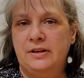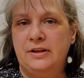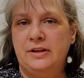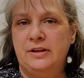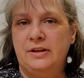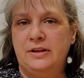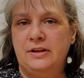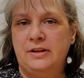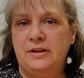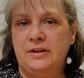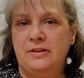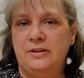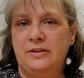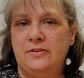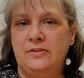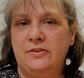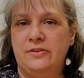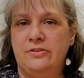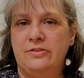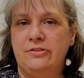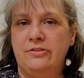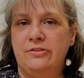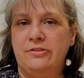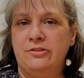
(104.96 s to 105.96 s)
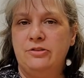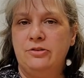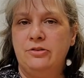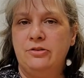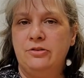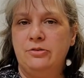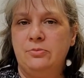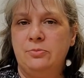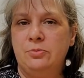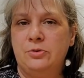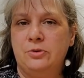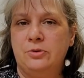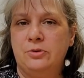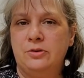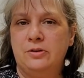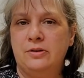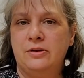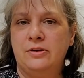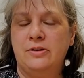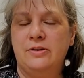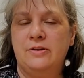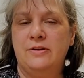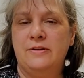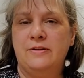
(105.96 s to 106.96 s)
and this is a cookbook
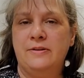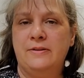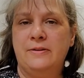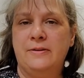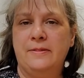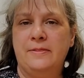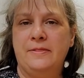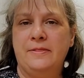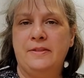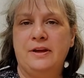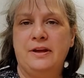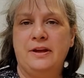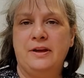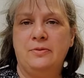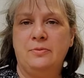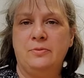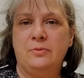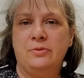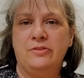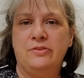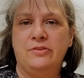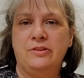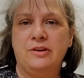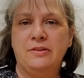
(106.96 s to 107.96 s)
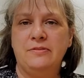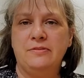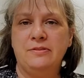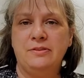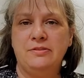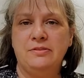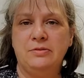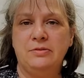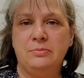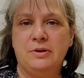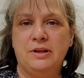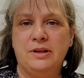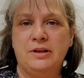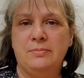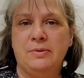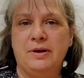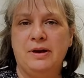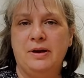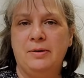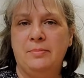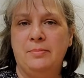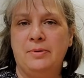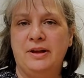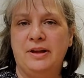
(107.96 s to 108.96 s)
that was given to me
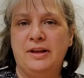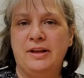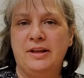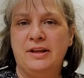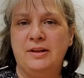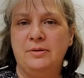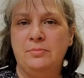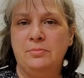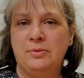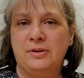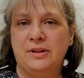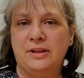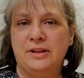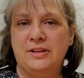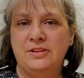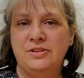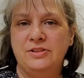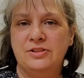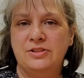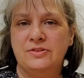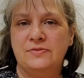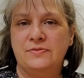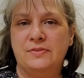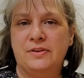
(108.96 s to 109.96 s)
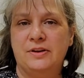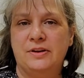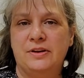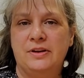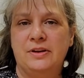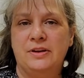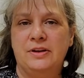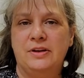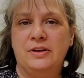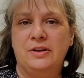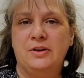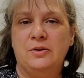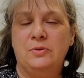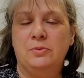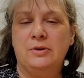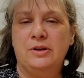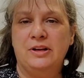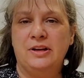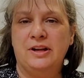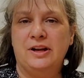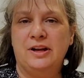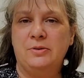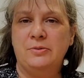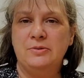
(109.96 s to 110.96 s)
by my Aunt Blanche
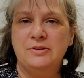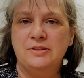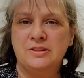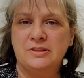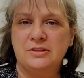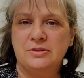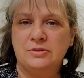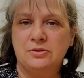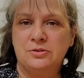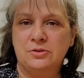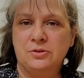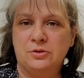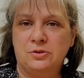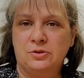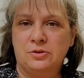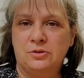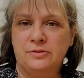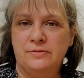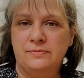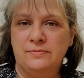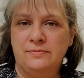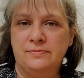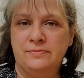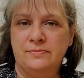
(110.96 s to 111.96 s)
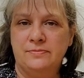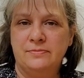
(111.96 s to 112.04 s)
when I was a little girl.